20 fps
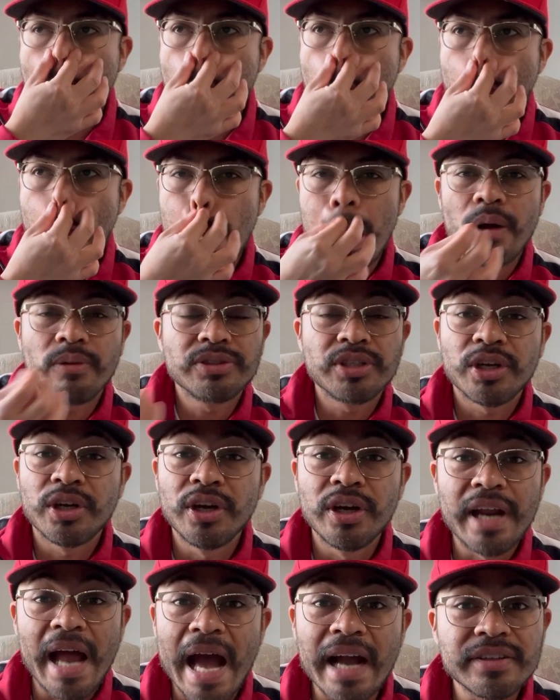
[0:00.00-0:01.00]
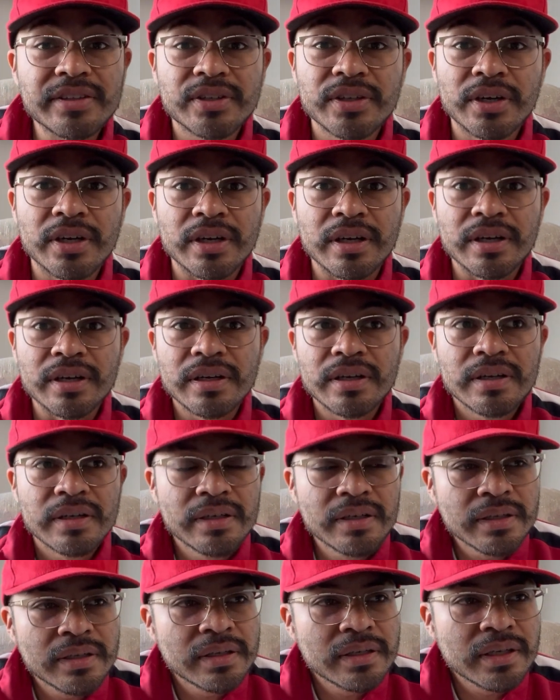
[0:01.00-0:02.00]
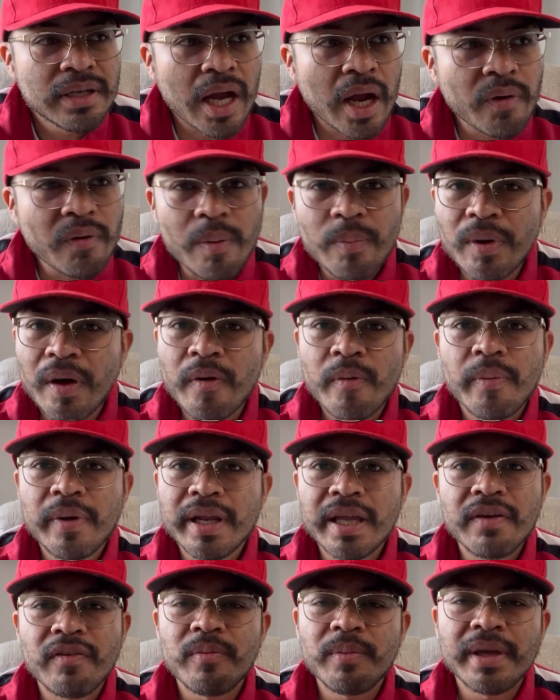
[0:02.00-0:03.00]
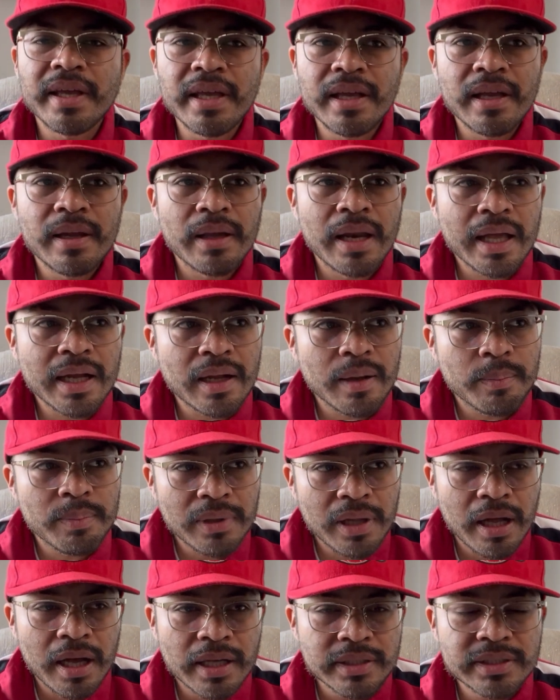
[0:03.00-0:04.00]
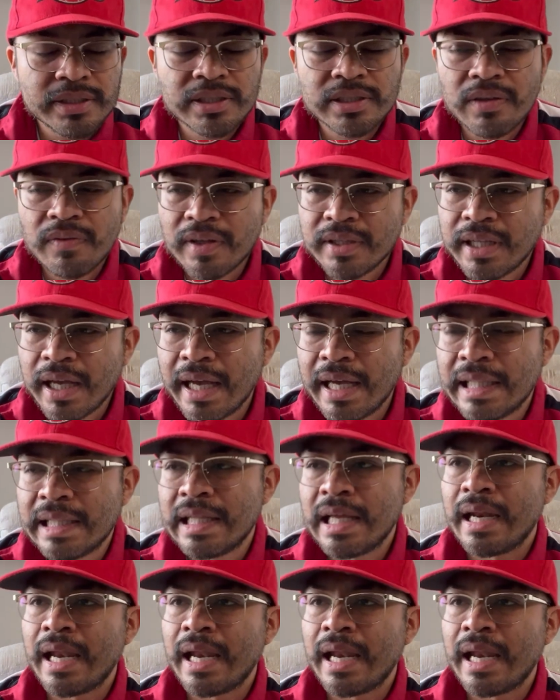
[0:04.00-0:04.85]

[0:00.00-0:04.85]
And I was a good actor. I remember everybody giving me like applause and stuff like that. And